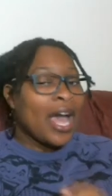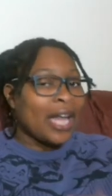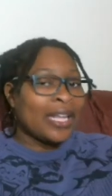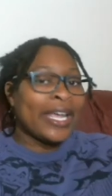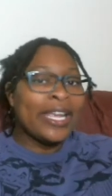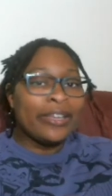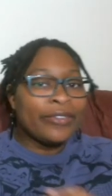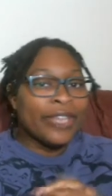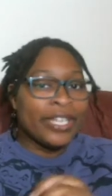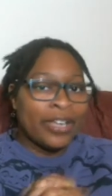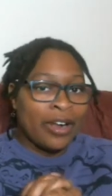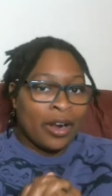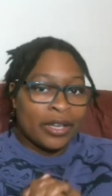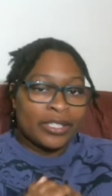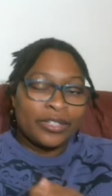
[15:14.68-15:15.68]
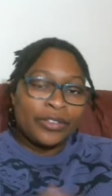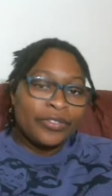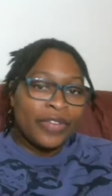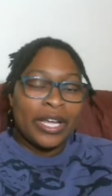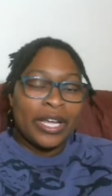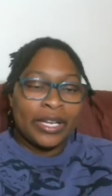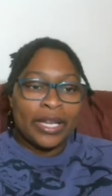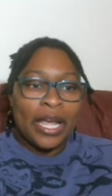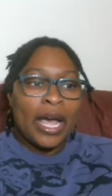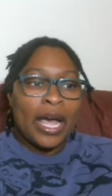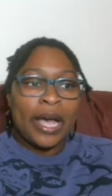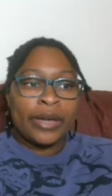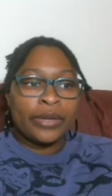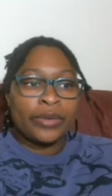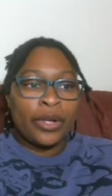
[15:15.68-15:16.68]
I like reading A R Cs. They're fun.
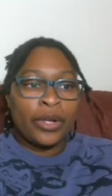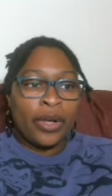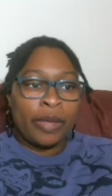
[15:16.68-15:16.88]
I don't know.